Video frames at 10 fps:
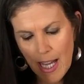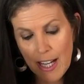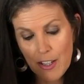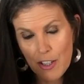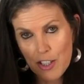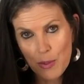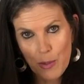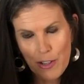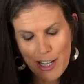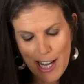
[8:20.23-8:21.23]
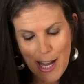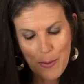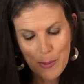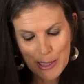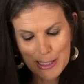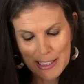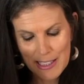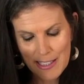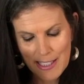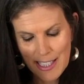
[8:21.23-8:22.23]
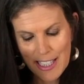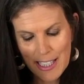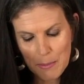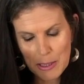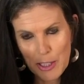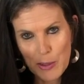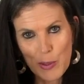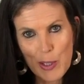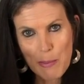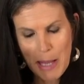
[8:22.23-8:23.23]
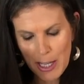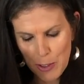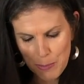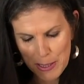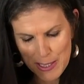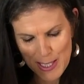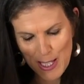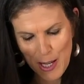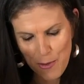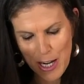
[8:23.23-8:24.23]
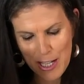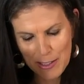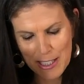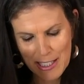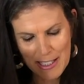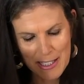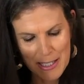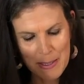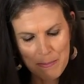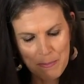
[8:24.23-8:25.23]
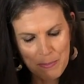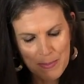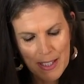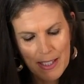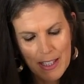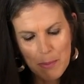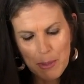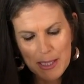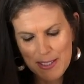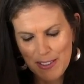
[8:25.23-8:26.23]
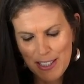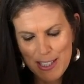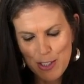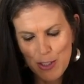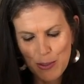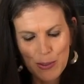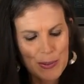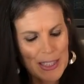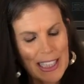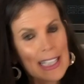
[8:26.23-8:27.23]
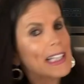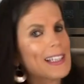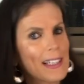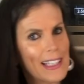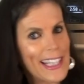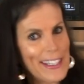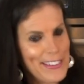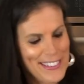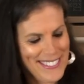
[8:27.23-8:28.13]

And not to worry, I will nibble on all the mango bits around the pits on these two later.